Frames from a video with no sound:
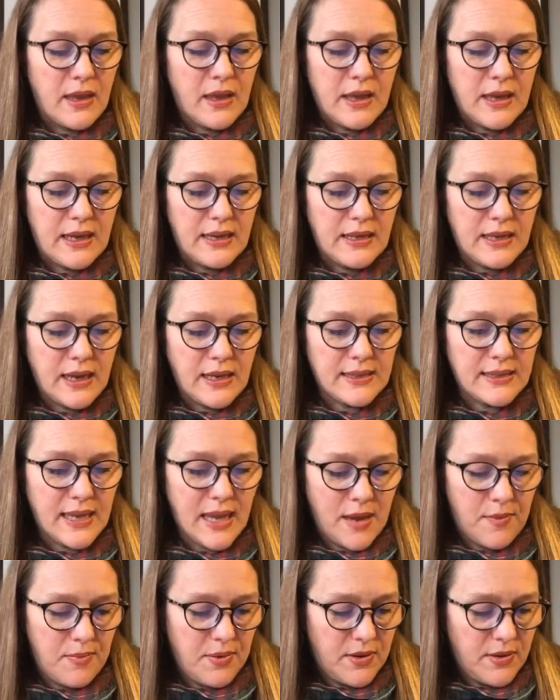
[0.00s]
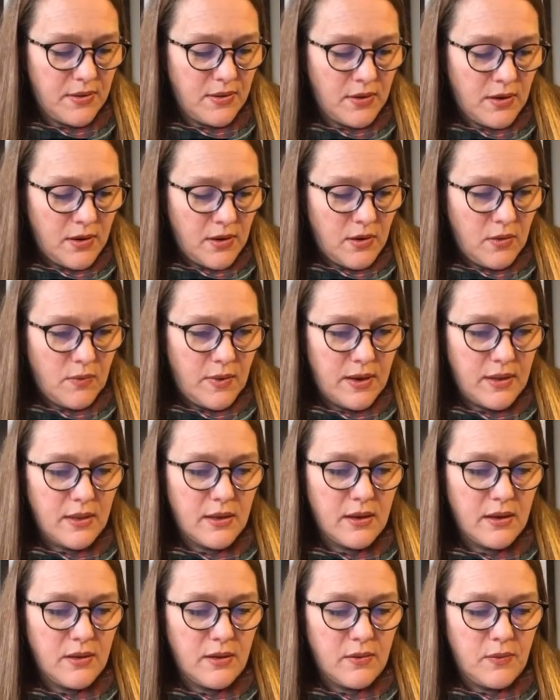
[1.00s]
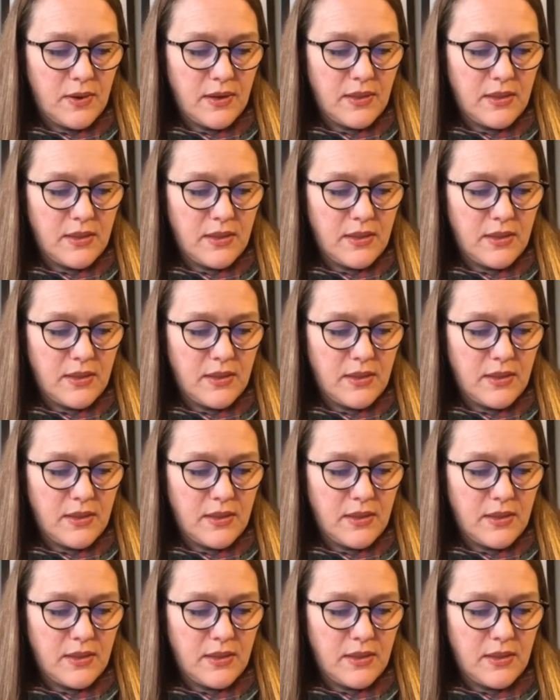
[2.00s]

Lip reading: it does happen when the